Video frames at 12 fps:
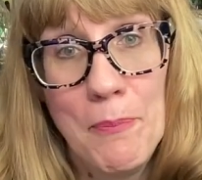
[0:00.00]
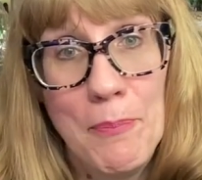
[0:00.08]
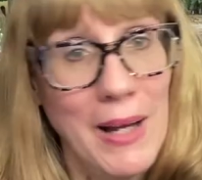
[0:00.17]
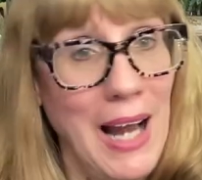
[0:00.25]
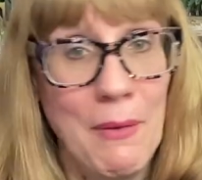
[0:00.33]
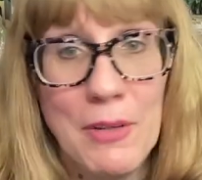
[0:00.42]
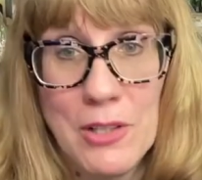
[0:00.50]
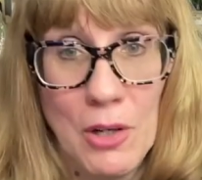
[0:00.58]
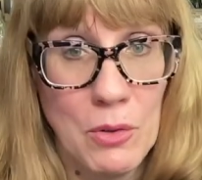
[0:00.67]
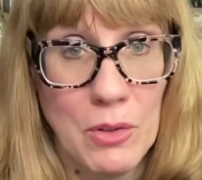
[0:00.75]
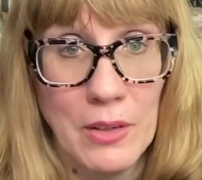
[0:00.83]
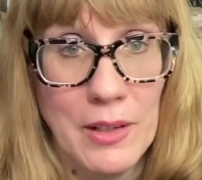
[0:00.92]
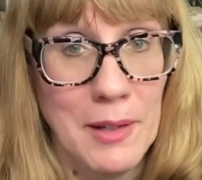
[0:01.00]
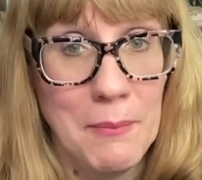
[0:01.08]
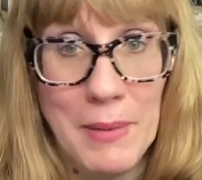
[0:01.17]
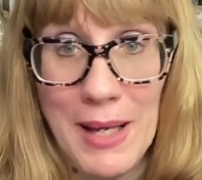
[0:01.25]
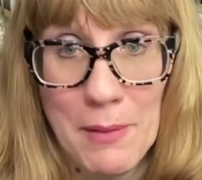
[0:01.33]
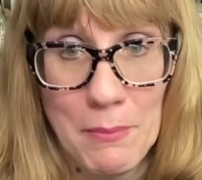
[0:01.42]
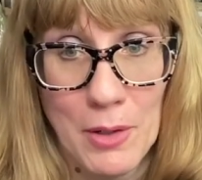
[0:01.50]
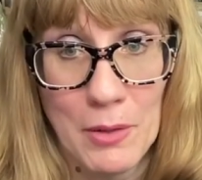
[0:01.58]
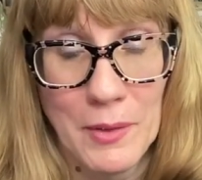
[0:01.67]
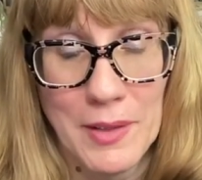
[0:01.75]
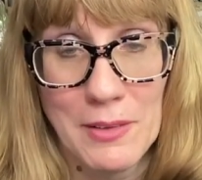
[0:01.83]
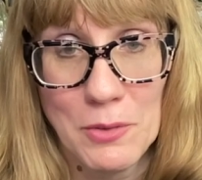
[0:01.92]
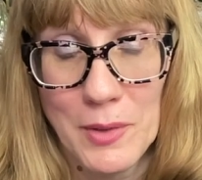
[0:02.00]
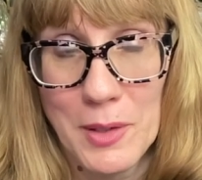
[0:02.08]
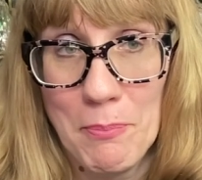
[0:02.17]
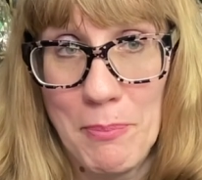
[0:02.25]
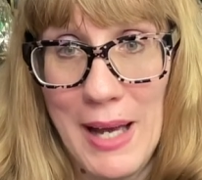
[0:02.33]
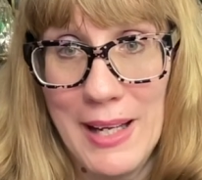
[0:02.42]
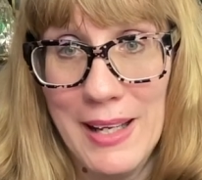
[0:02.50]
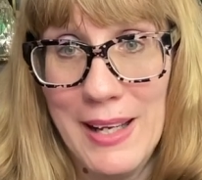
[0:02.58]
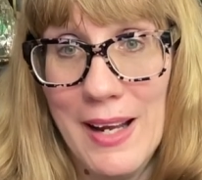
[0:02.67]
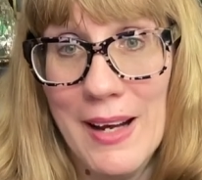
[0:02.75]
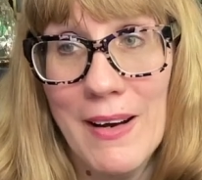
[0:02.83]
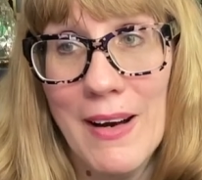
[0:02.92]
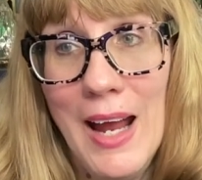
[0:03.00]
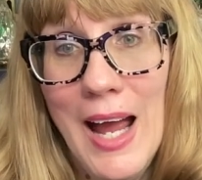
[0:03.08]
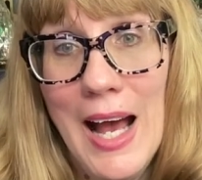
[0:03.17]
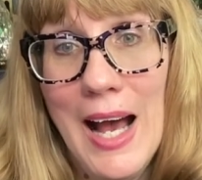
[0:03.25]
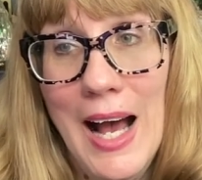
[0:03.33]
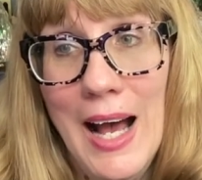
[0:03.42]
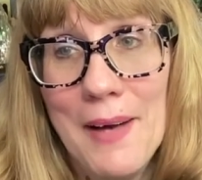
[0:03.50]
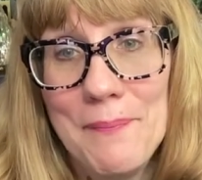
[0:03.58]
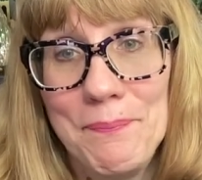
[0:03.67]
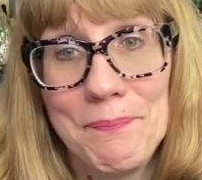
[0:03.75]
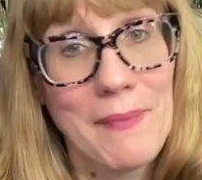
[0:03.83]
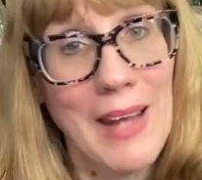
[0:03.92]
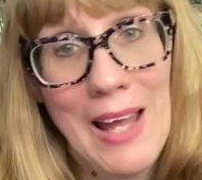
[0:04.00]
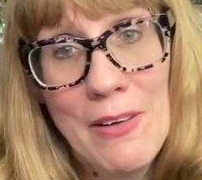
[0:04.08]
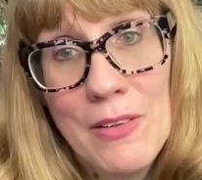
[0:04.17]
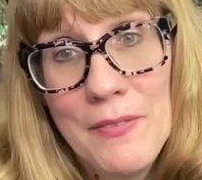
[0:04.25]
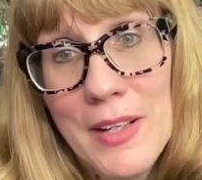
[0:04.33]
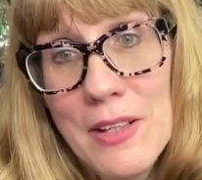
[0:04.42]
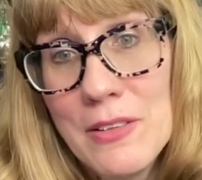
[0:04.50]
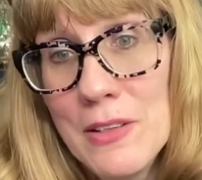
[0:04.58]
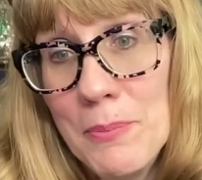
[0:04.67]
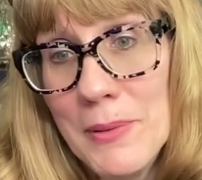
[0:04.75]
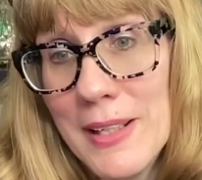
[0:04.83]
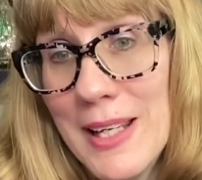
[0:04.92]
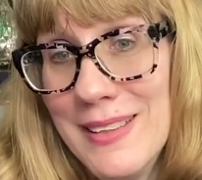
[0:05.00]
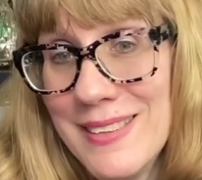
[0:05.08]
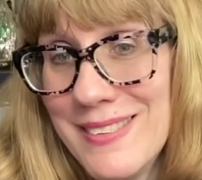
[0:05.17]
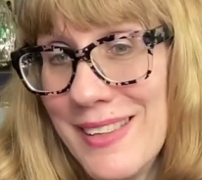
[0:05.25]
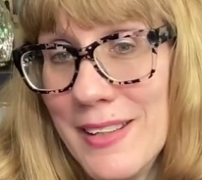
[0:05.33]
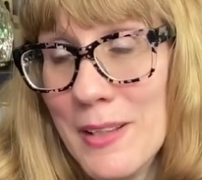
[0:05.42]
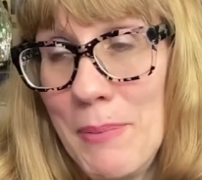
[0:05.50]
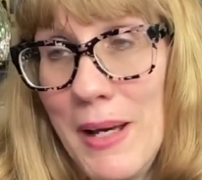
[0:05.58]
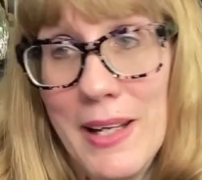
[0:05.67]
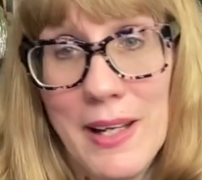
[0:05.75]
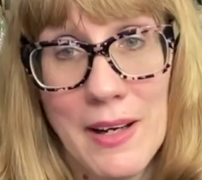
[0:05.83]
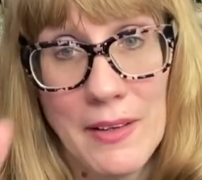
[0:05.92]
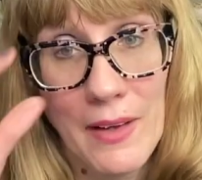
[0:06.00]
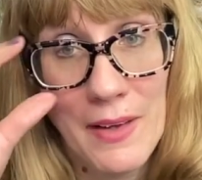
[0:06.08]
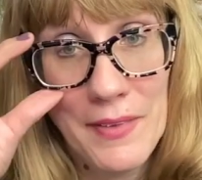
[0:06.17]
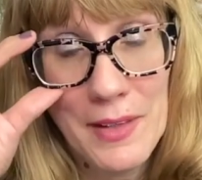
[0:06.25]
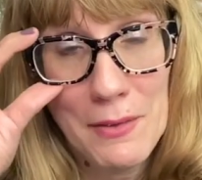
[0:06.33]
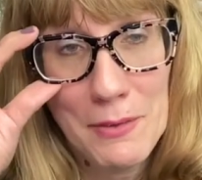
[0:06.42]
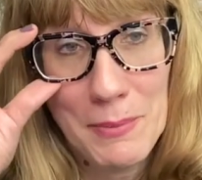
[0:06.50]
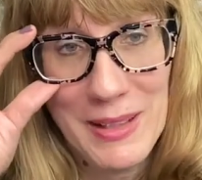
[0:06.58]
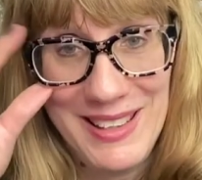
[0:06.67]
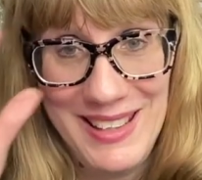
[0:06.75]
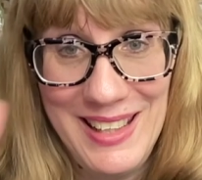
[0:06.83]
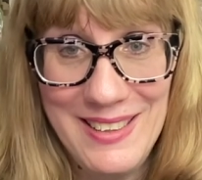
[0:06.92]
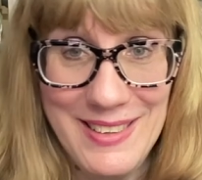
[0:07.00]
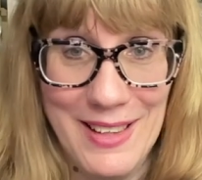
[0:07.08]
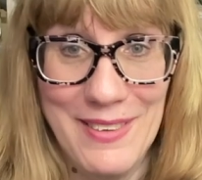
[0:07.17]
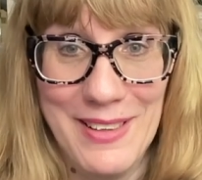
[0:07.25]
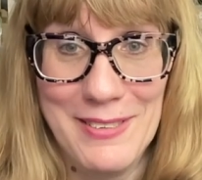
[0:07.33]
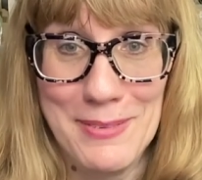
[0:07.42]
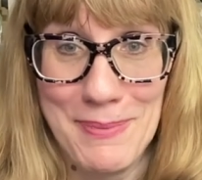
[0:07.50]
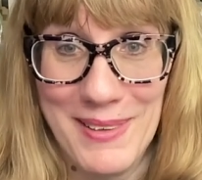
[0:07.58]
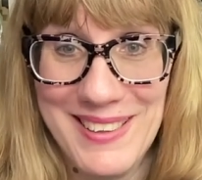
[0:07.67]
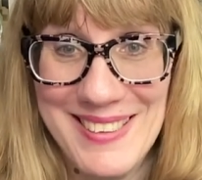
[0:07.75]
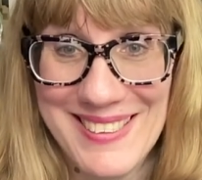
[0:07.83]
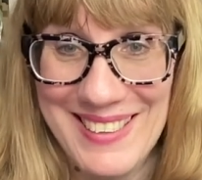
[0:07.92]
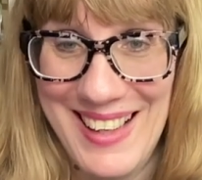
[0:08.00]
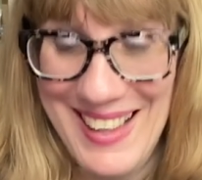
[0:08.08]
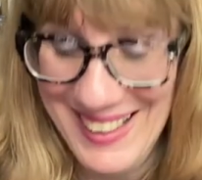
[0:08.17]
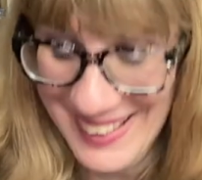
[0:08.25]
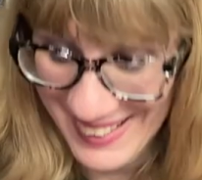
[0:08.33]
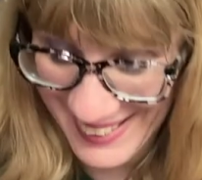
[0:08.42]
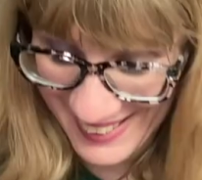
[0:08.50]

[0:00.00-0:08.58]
But I would totally be on board with this with the body care. I don't know if they could duplicate the scent in a body care, though. I think it would be neat, though, to spray this on.